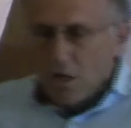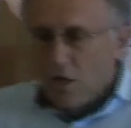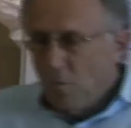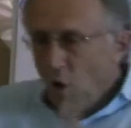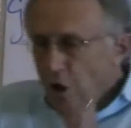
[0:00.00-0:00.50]

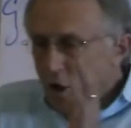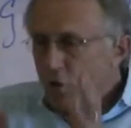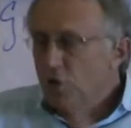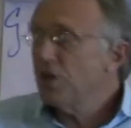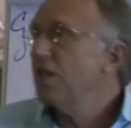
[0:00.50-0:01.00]
The more
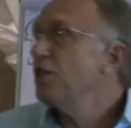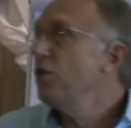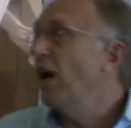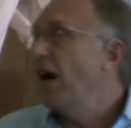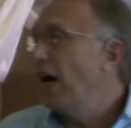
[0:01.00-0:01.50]
useless
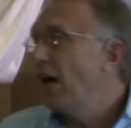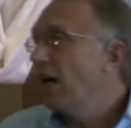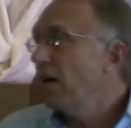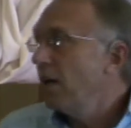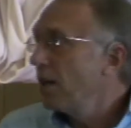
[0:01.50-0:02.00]
you
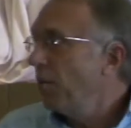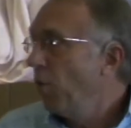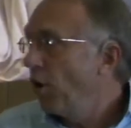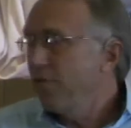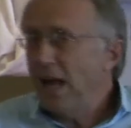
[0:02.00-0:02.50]
are, the more